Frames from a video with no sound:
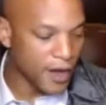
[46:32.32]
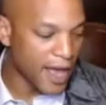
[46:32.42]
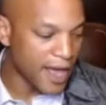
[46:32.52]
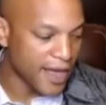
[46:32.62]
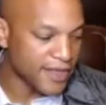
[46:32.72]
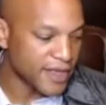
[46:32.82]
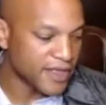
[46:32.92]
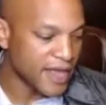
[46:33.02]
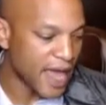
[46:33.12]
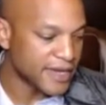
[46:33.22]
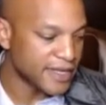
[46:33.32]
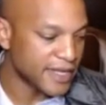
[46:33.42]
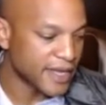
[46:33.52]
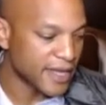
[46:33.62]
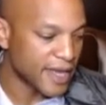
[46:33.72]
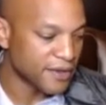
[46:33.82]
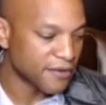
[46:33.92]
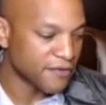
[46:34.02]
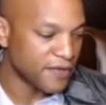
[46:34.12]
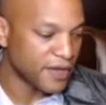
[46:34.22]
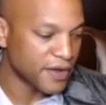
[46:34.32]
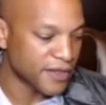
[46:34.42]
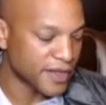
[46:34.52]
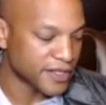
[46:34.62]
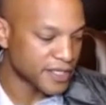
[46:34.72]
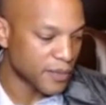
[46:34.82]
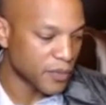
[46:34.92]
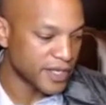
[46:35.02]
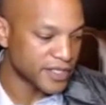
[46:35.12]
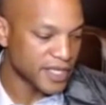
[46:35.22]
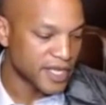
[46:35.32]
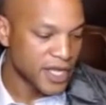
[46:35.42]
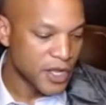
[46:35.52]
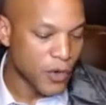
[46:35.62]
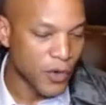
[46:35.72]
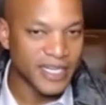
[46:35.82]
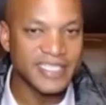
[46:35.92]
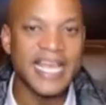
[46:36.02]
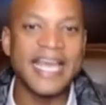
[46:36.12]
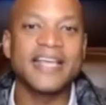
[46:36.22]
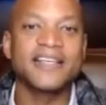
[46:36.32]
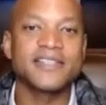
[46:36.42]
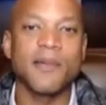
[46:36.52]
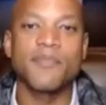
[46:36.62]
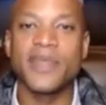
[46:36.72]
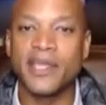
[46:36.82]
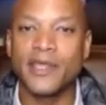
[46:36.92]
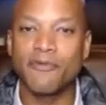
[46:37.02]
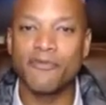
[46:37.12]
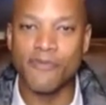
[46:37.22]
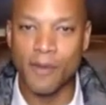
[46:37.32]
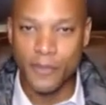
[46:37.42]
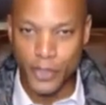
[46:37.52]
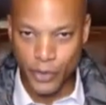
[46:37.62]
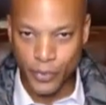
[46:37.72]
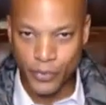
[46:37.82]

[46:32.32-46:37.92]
I think the idea and the fear that someone is going to take something from you